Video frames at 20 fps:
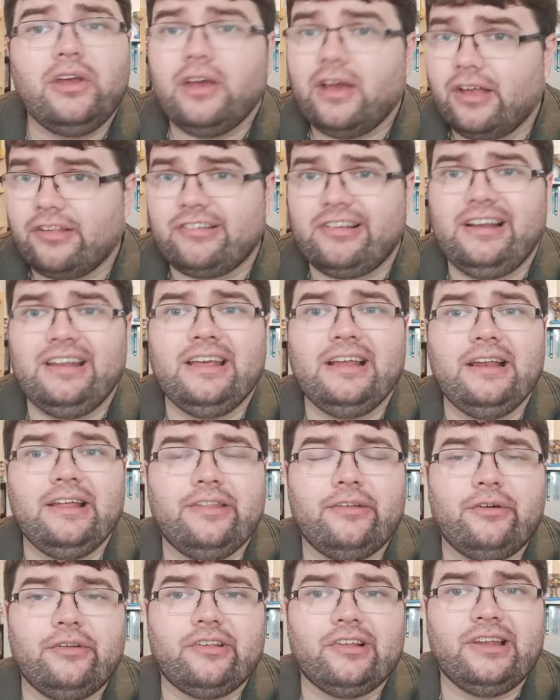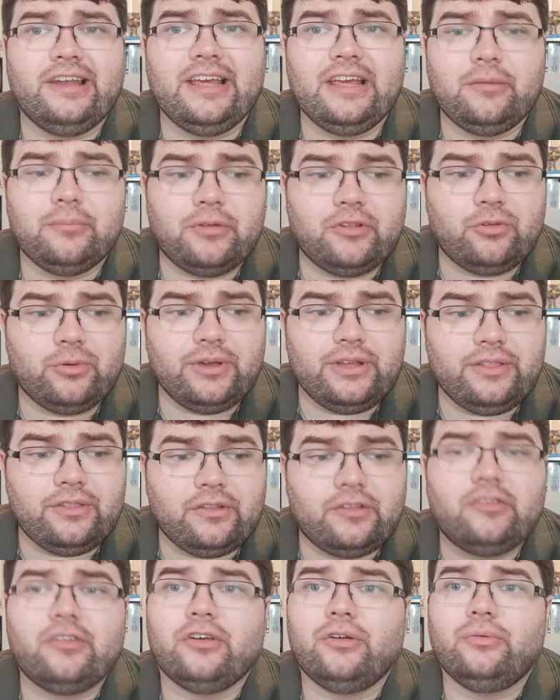as clearly there is a link between the
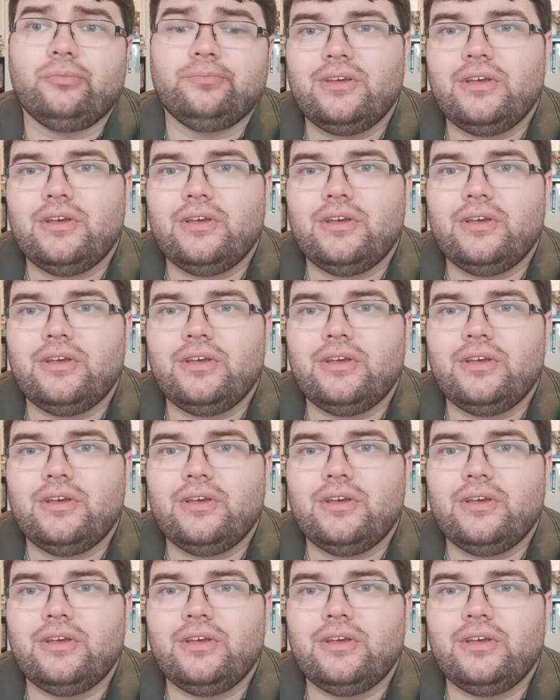two.